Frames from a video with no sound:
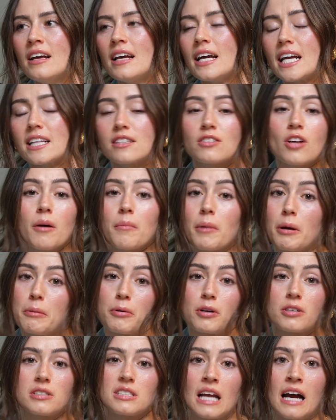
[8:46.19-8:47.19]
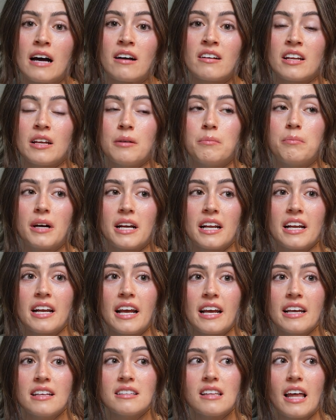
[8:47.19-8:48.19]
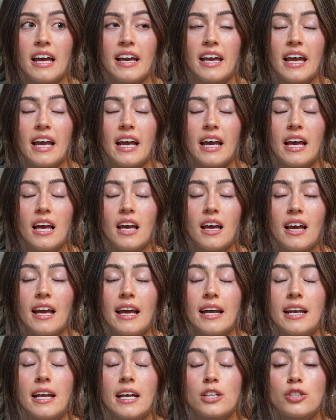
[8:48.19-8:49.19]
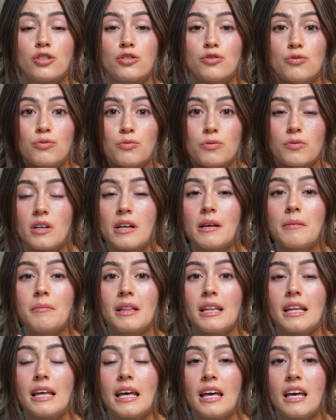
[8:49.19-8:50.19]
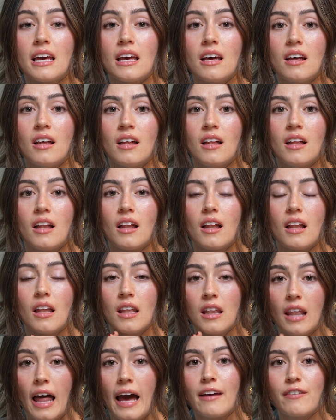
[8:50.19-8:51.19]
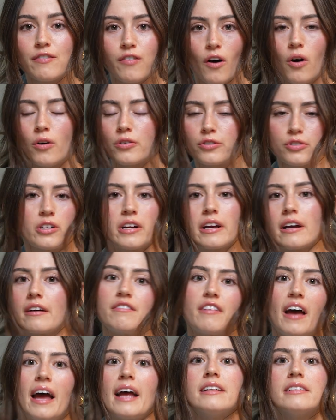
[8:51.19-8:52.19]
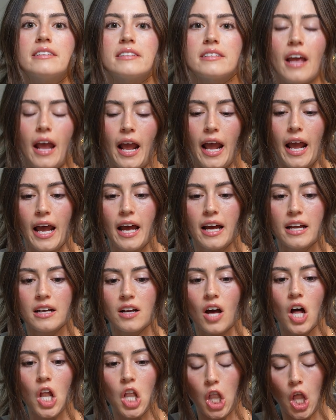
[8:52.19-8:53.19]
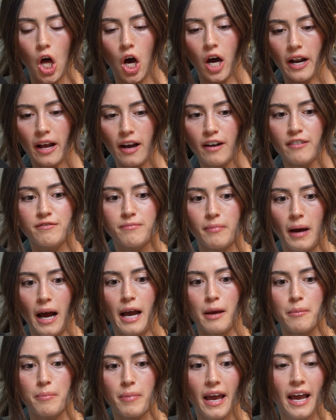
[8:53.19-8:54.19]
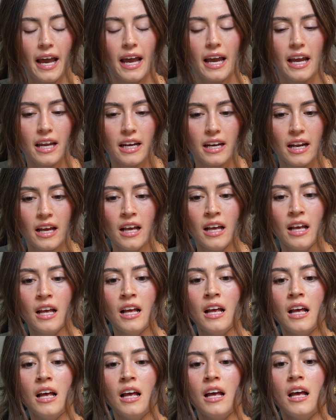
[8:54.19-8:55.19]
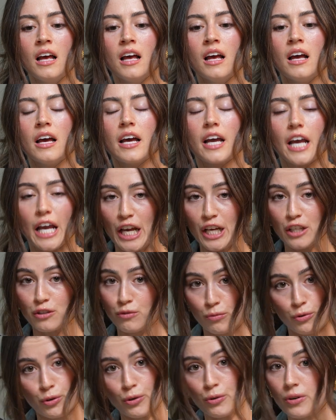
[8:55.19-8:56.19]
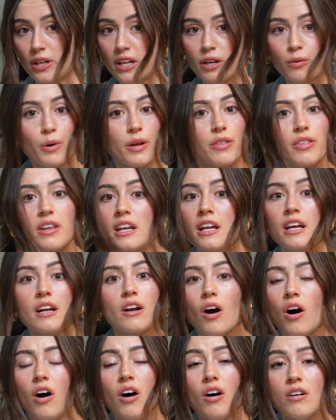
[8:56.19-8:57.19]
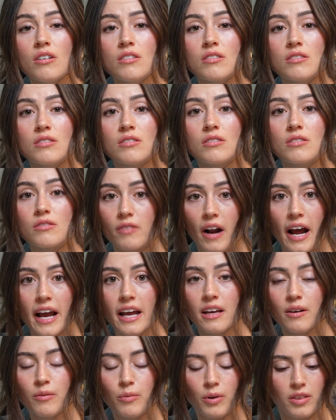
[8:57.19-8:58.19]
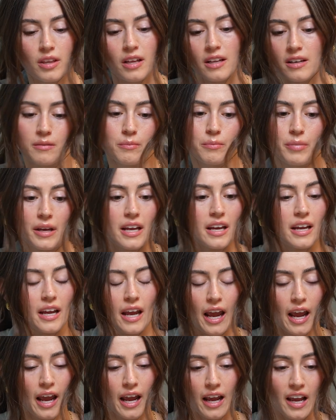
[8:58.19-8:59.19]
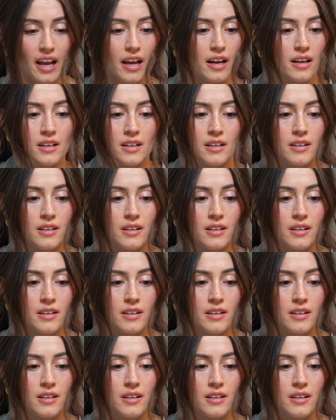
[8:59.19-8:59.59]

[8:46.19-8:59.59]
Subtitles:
it's not my personality, but it is like an extremely life-altering event, and a lot of my pain is rooted within it all, right? Within being a